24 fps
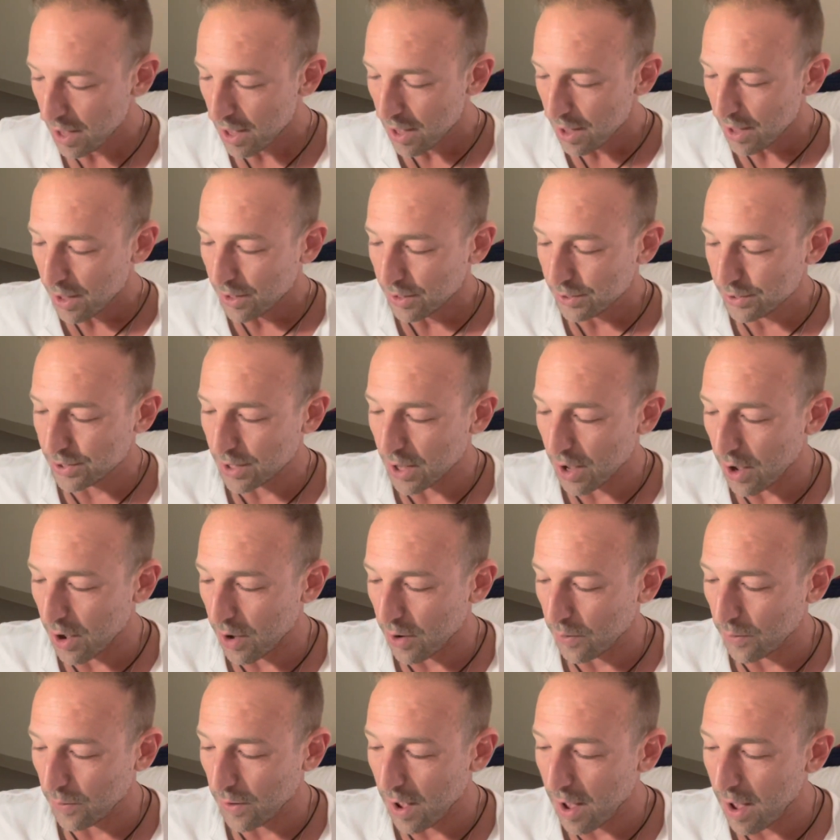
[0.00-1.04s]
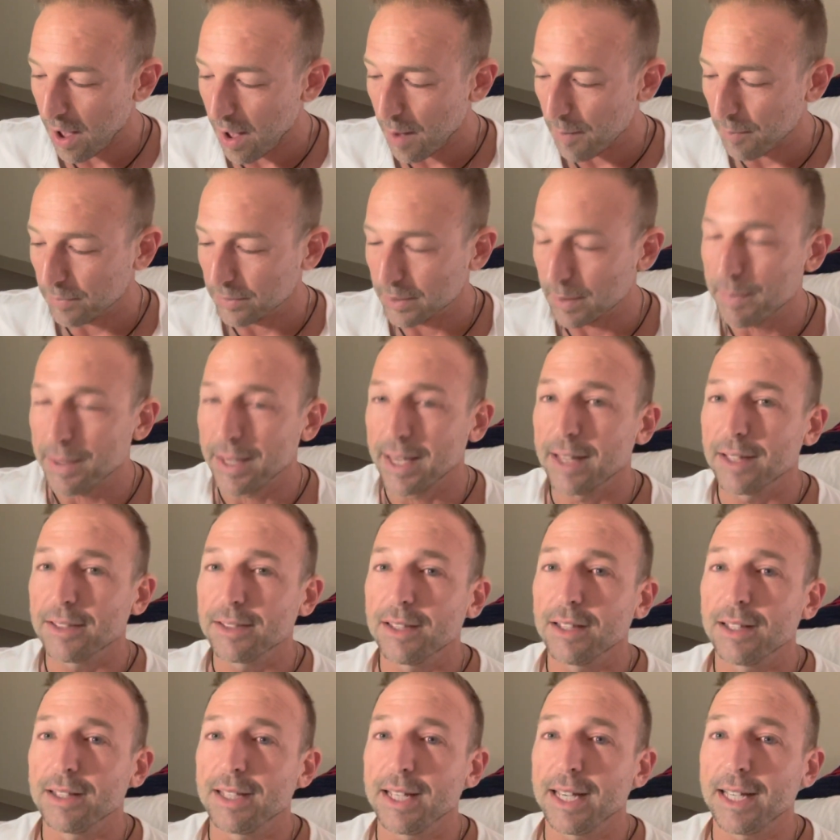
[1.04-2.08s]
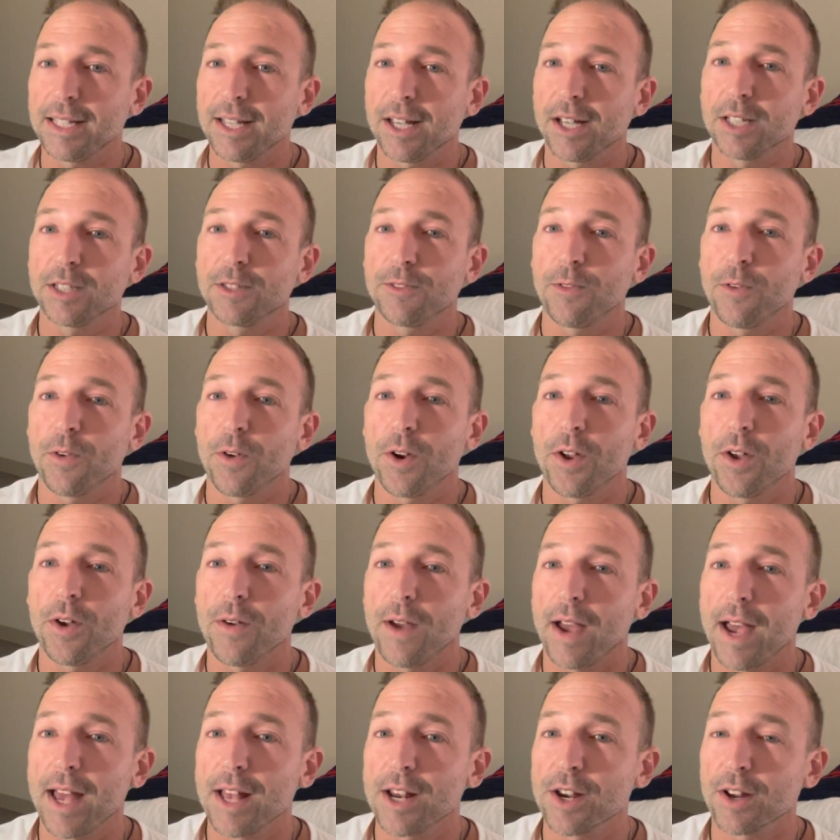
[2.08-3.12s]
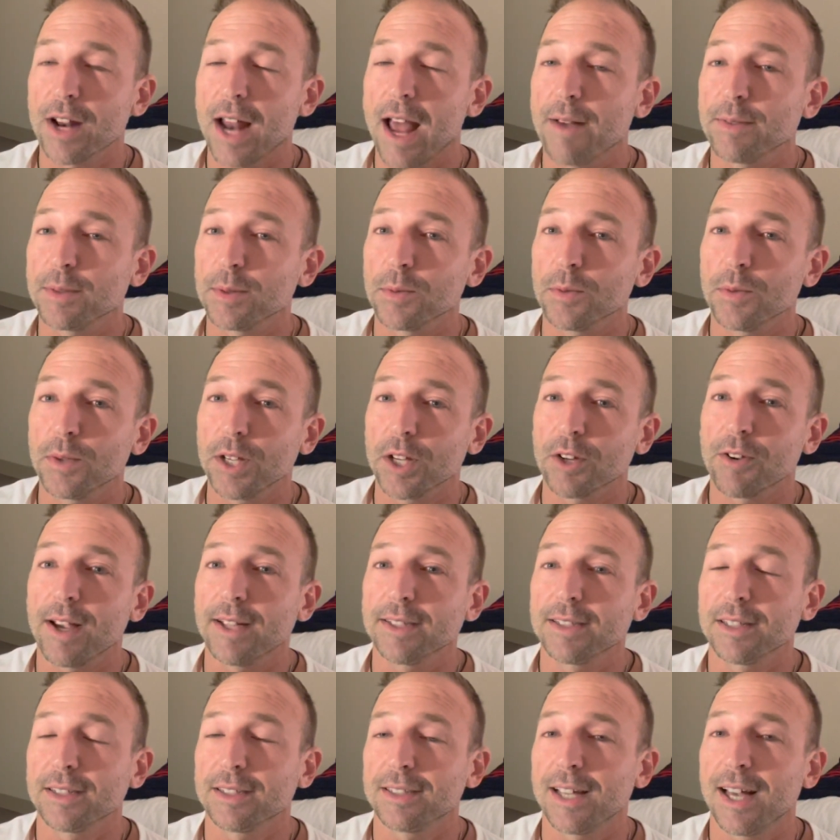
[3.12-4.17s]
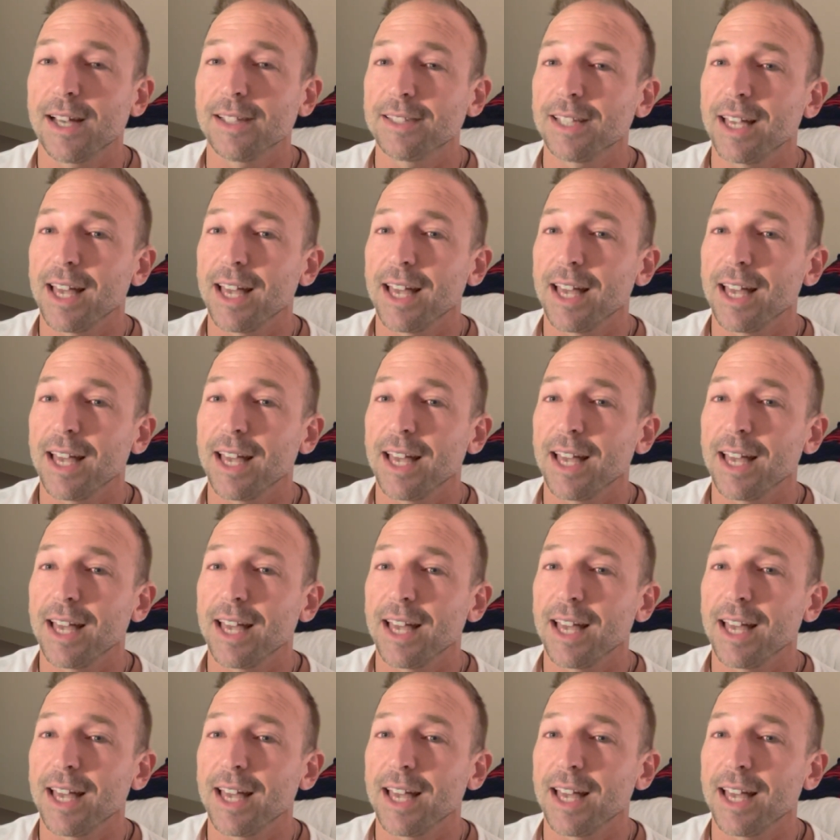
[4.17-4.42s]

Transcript: So let me get into the details for you, and you're gonna have some really great success.